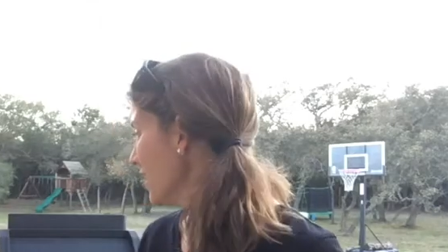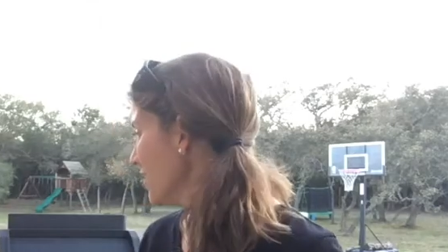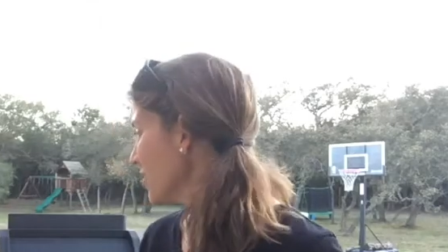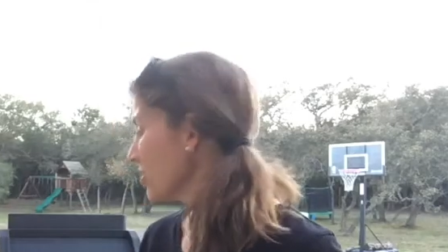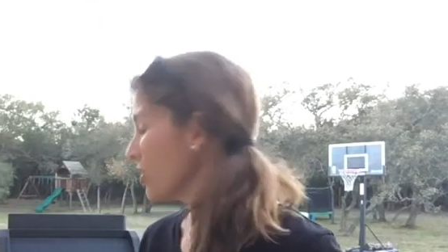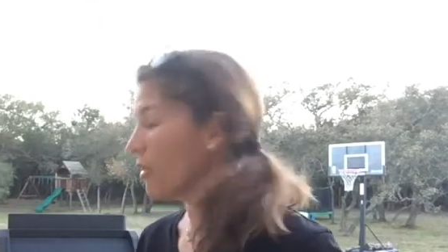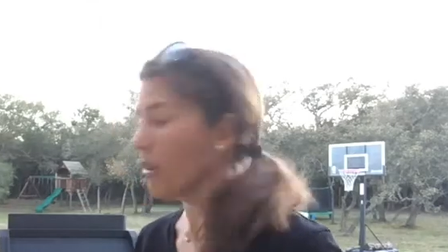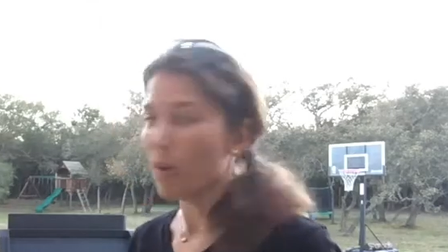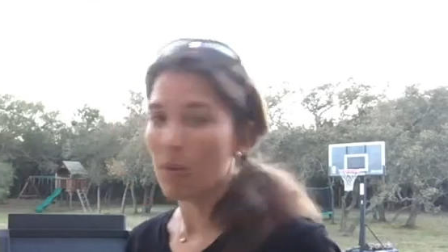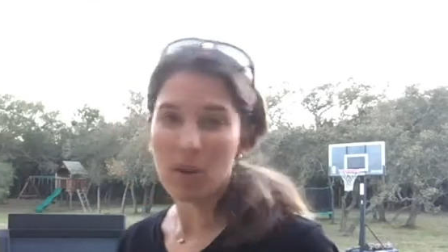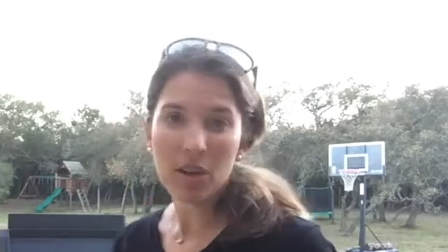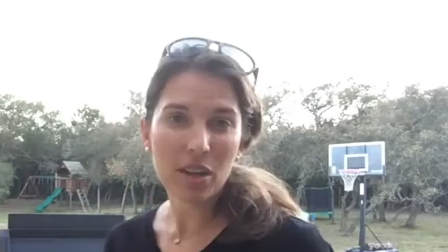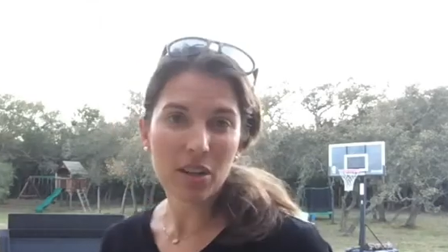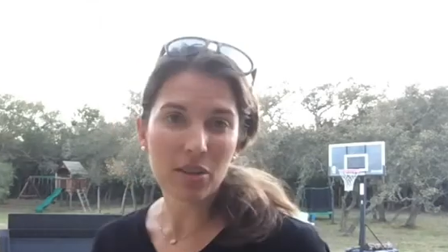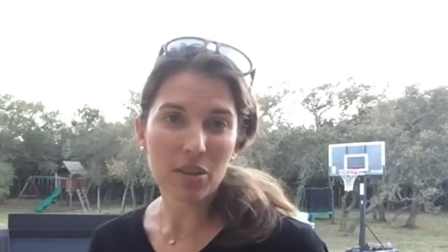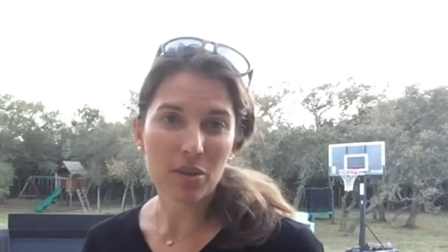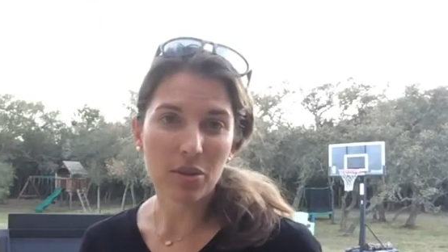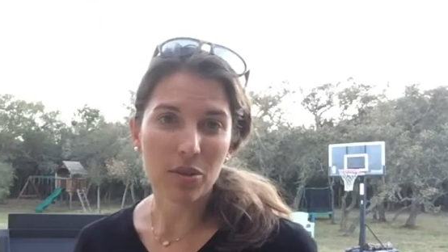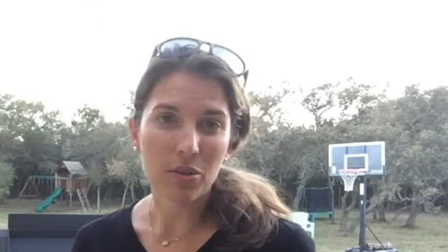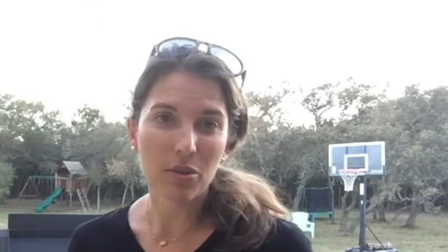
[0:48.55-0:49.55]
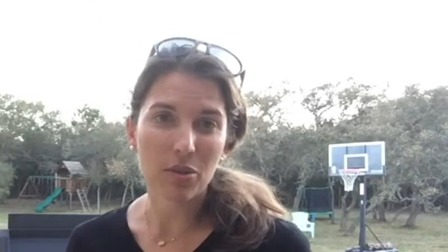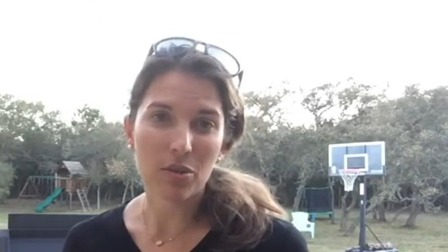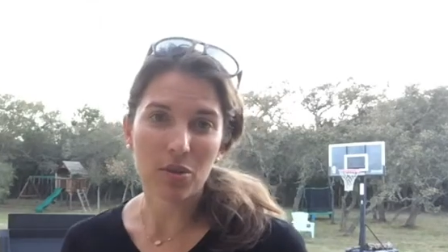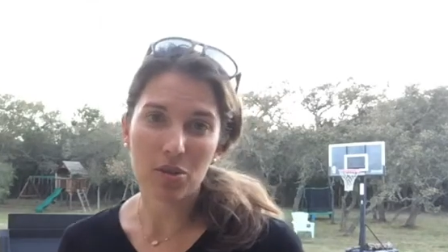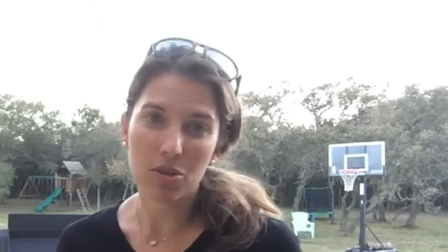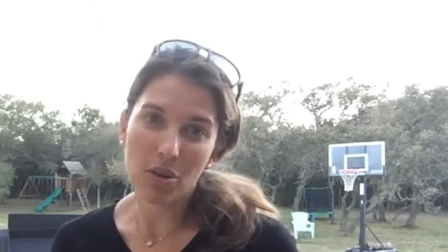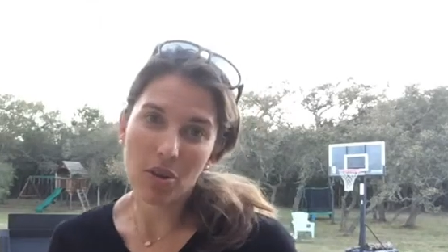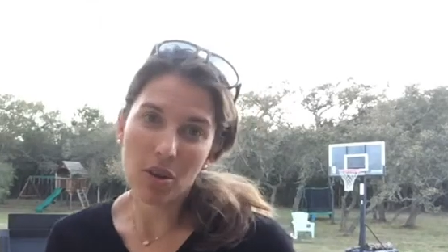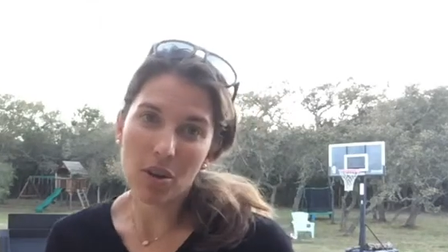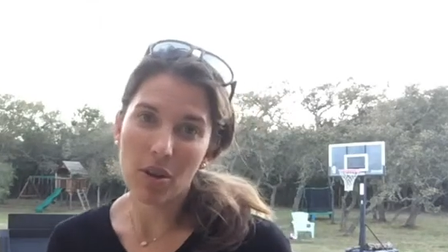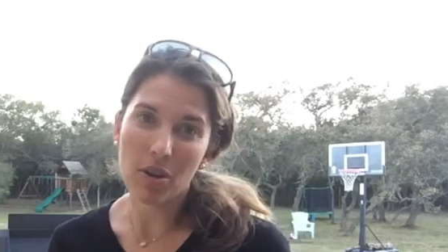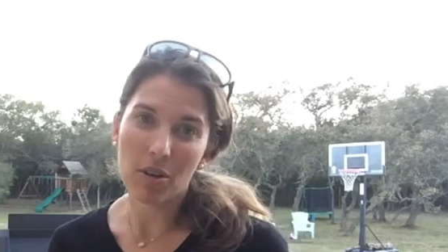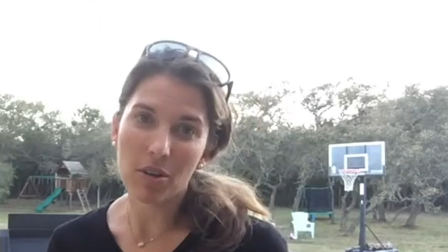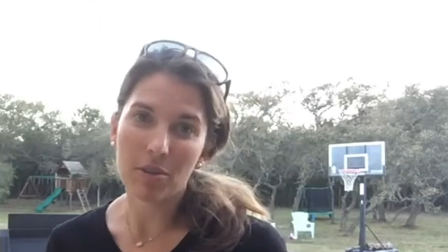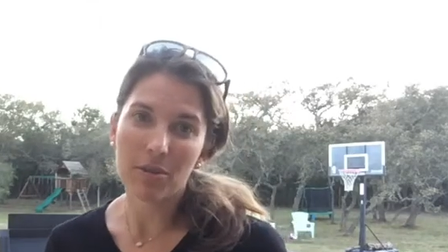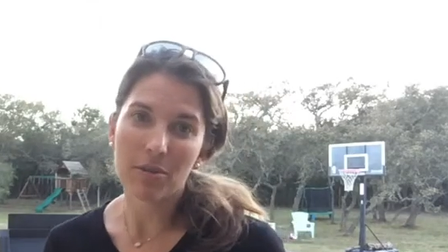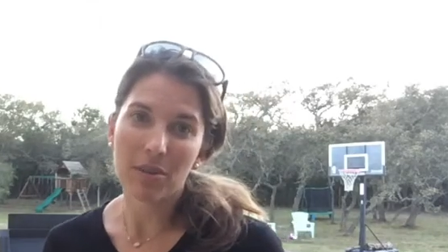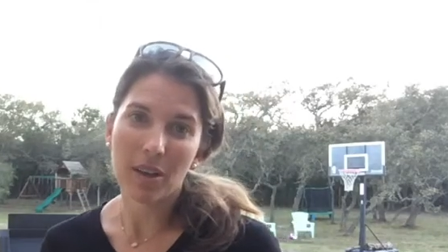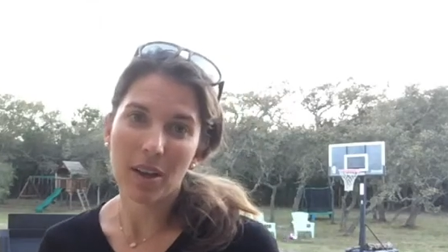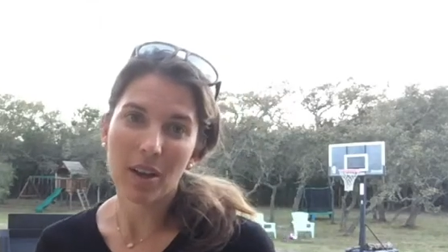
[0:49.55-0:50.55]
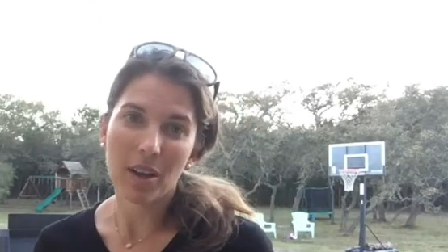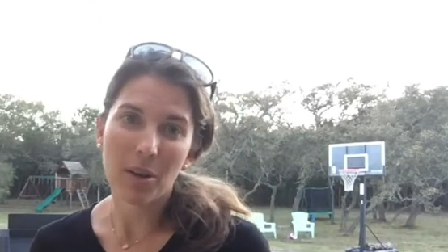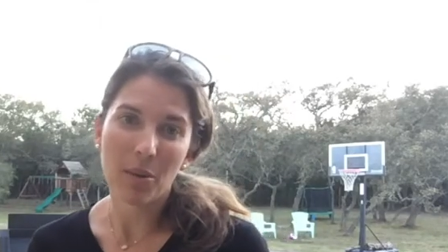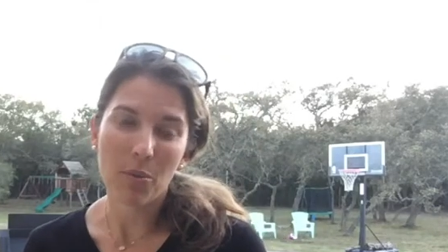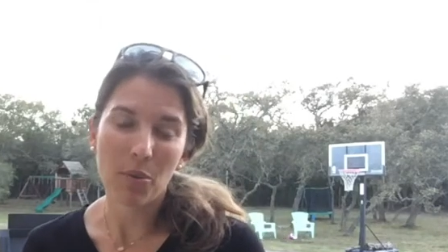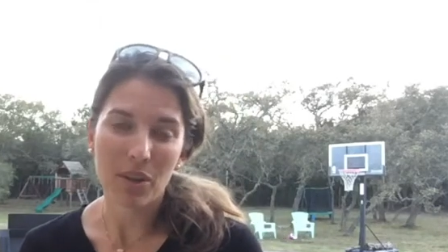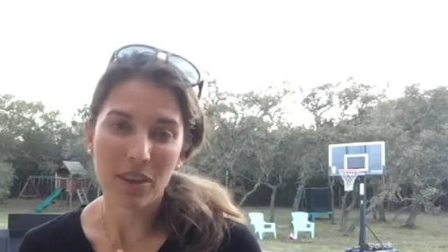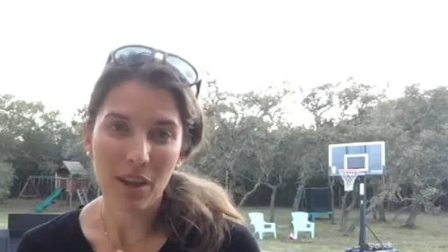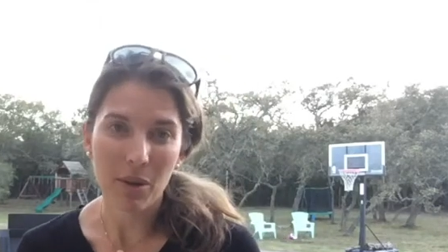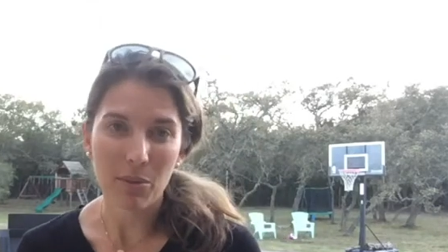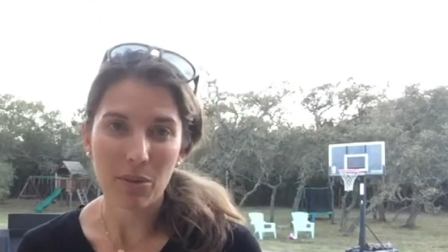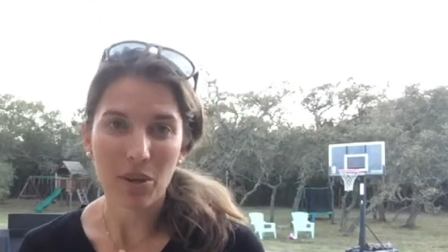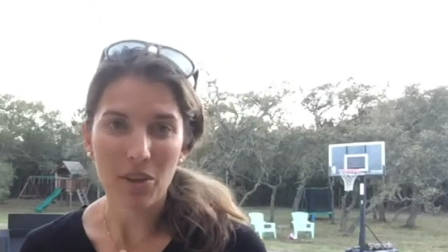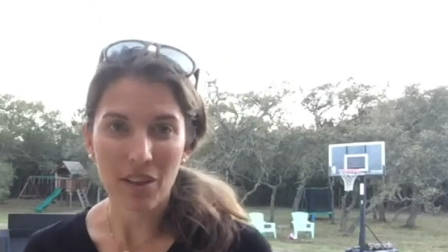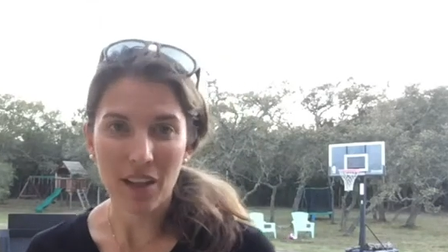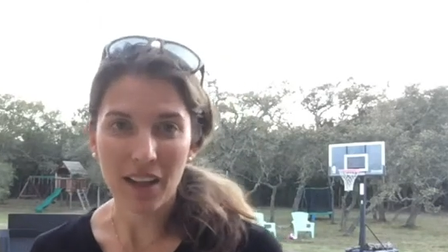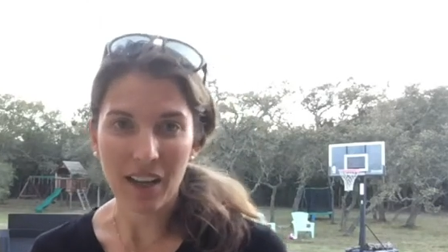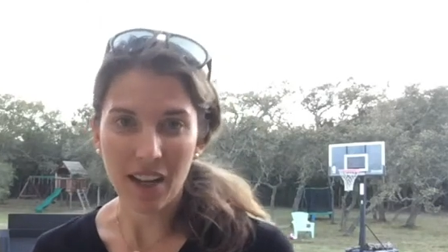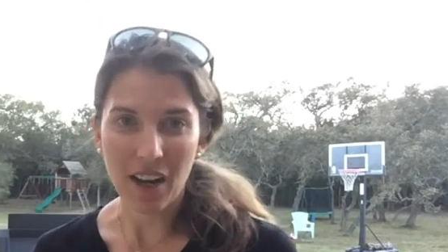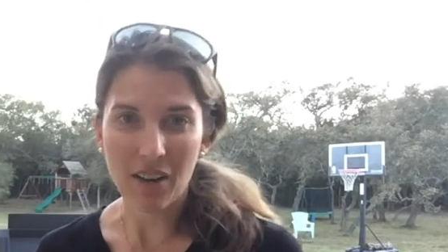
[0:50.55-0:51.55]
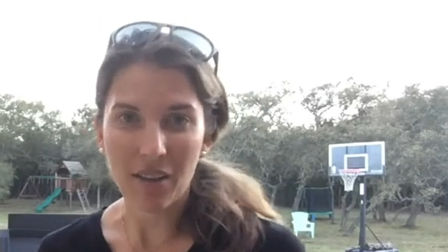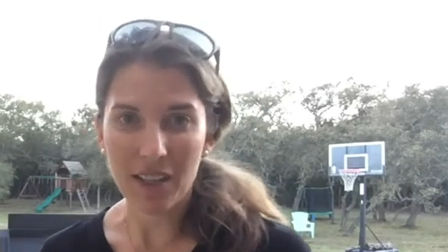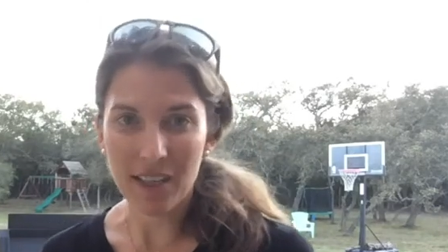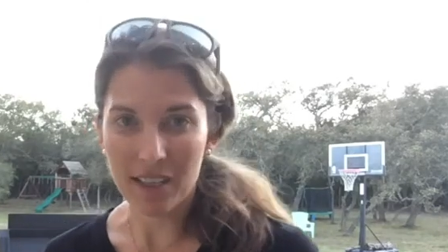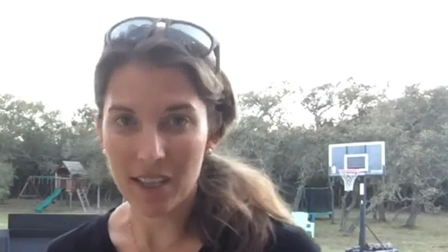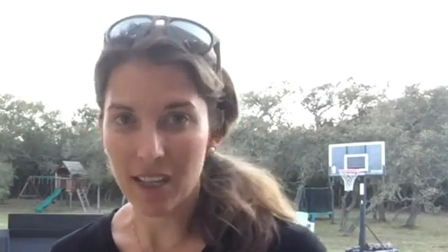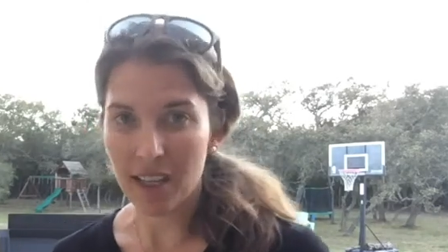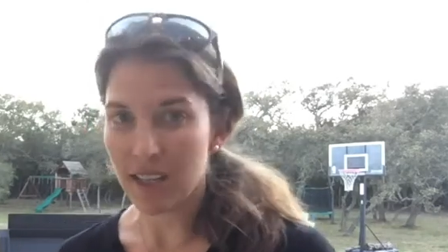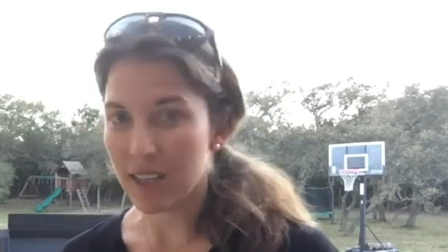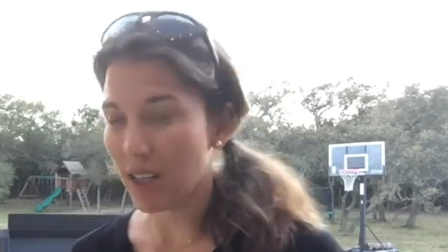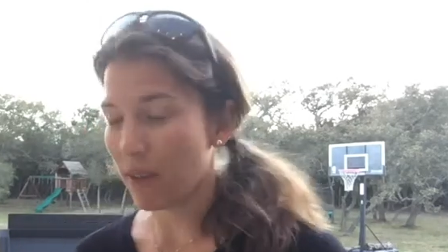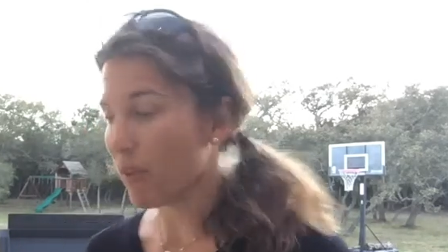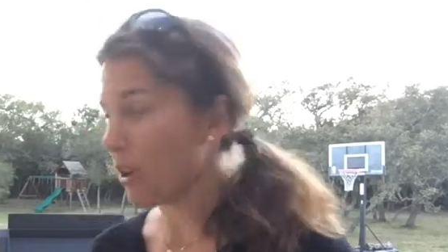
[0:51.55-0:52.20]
So I wanted to show y'all what that would look like and how easy it is.